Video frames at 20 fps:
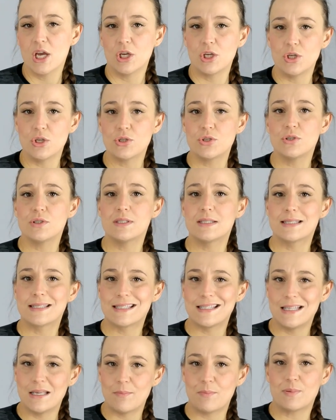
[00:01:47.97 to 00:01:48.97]
You should
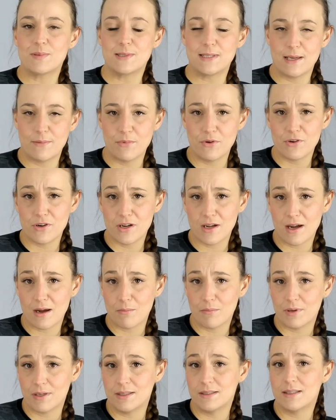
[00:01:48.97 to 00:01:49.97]
sleep
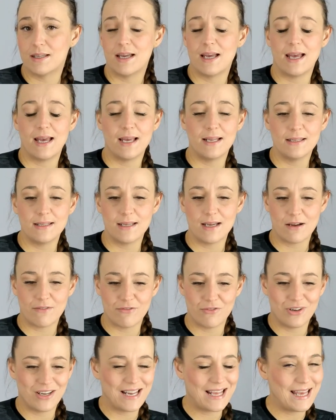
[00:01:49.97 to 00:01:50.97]
semi-recumbent and
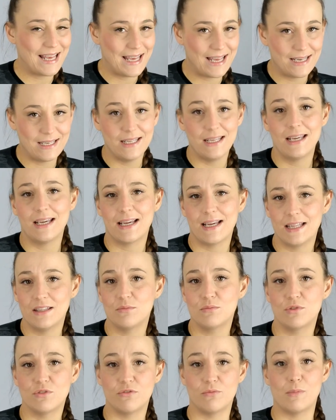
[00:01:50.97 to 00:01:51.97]
avoid any head
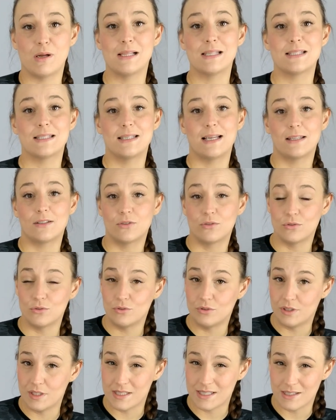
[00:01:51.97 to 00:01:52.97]
movements that
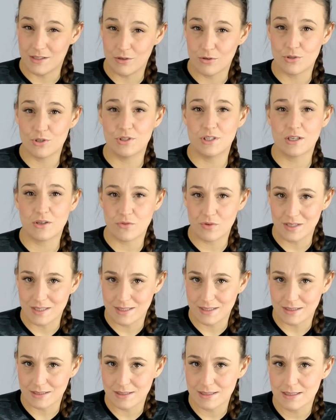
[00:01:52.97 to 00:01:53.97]
could dislodge the
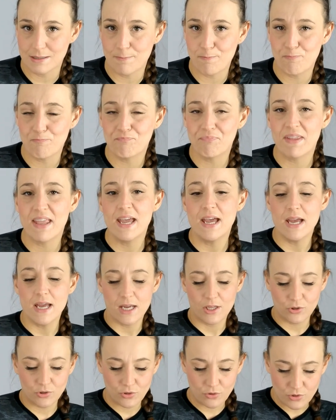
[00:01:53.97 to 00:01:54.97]
crystals.
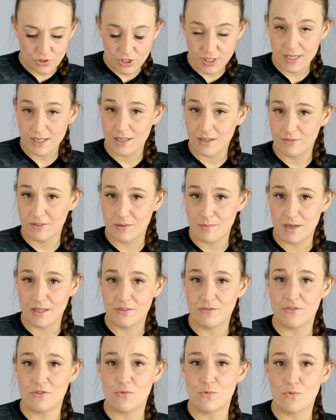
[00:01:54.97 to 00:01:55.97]
To check if the
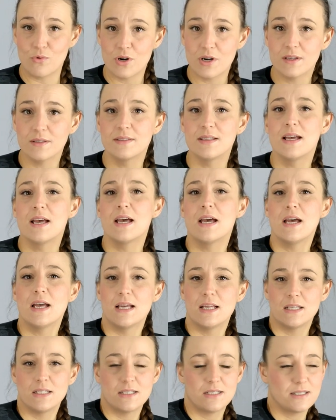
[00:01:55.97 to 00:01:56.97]
maneuver worked,
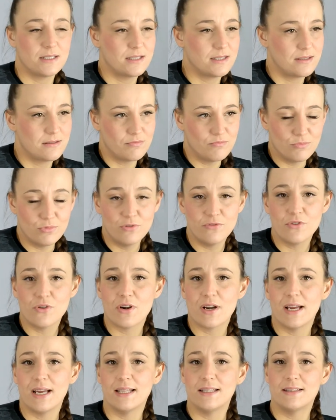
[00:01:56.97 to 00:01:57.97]
just move your
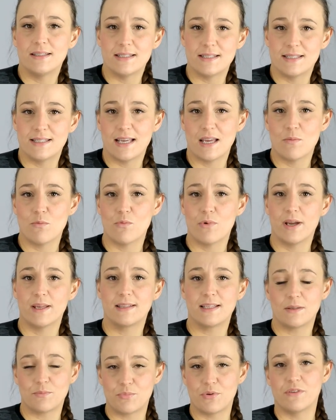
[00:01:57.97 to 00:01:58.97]
head the same way
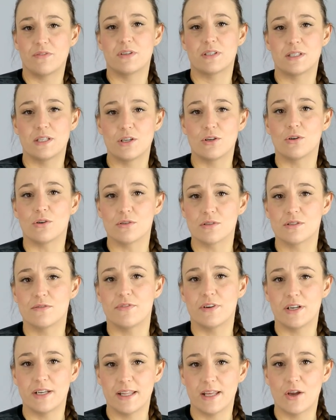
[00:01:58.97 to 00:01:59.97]
that previously caused
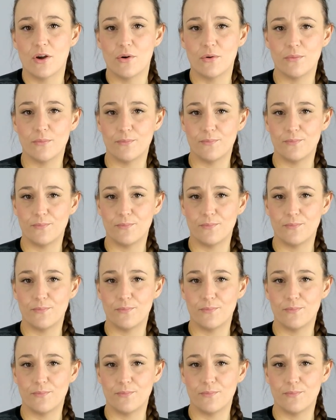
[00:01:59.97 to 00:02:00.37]
vertigo.